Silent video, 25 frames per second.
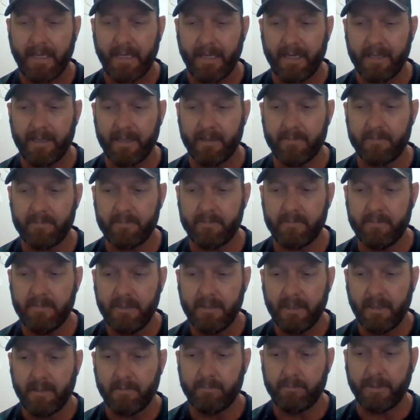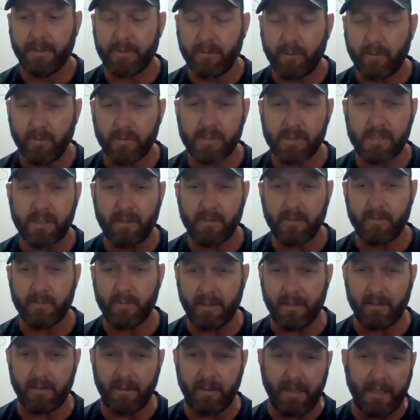But also
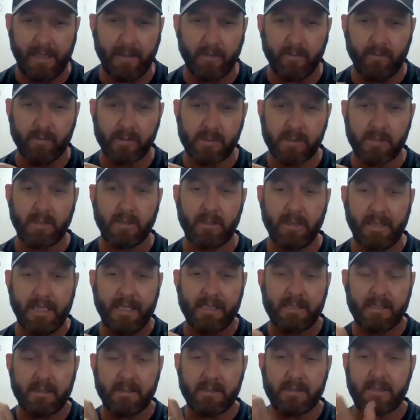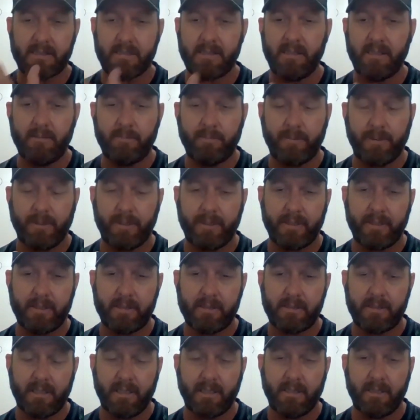in essence, C part
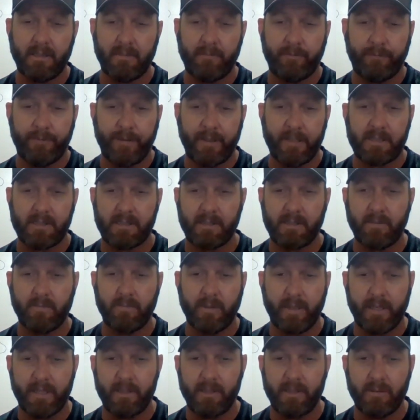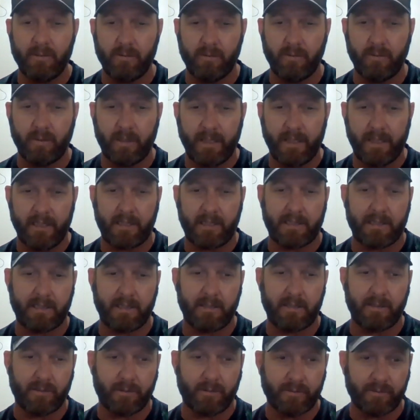is it affects the way your
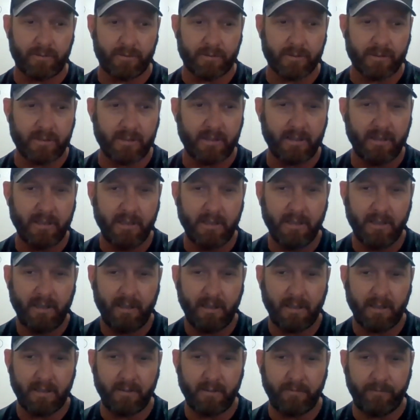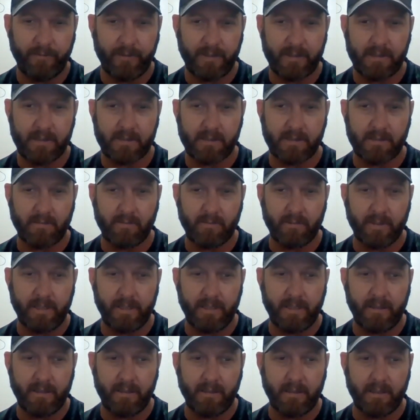athlete learns. It affects the
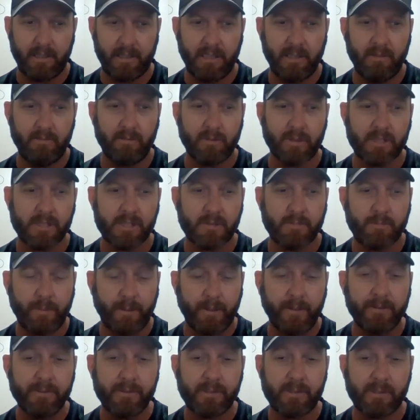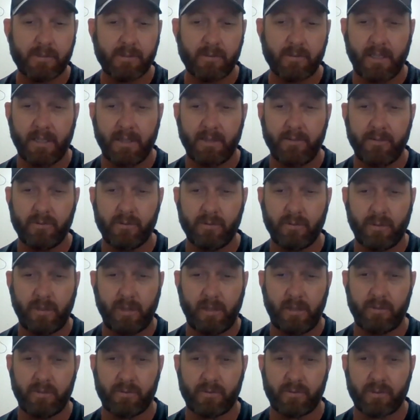way that he responds to how you
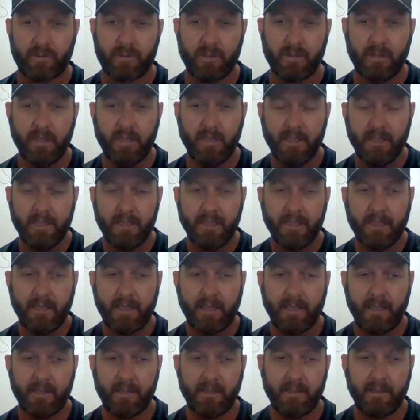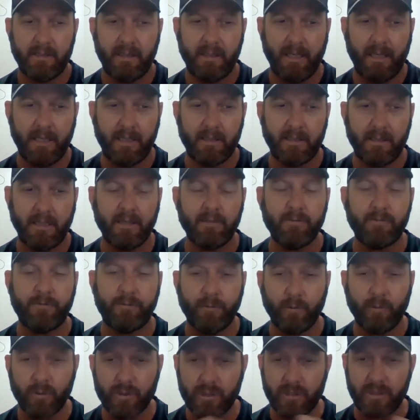coach. And
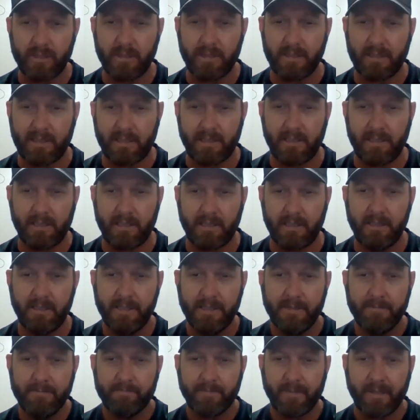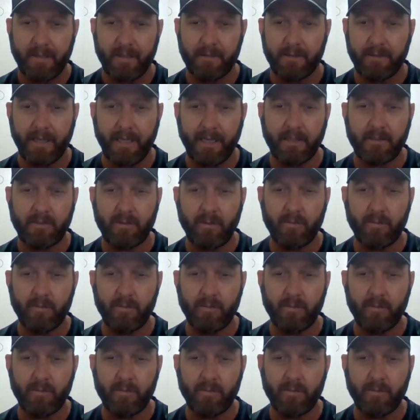unfortunately, that